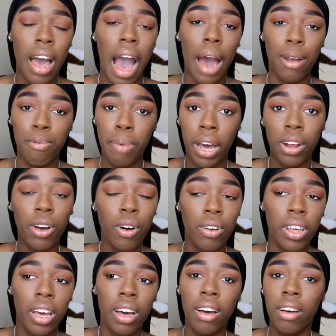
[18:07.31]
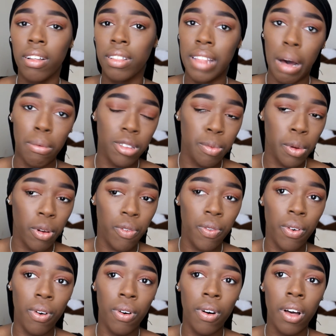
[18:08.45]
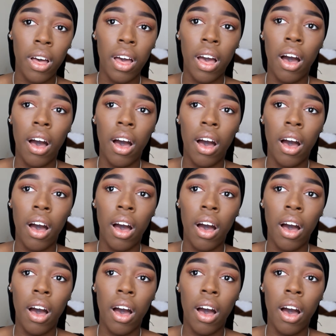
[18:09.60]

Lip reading: out of Patagonia. That one's beautiful.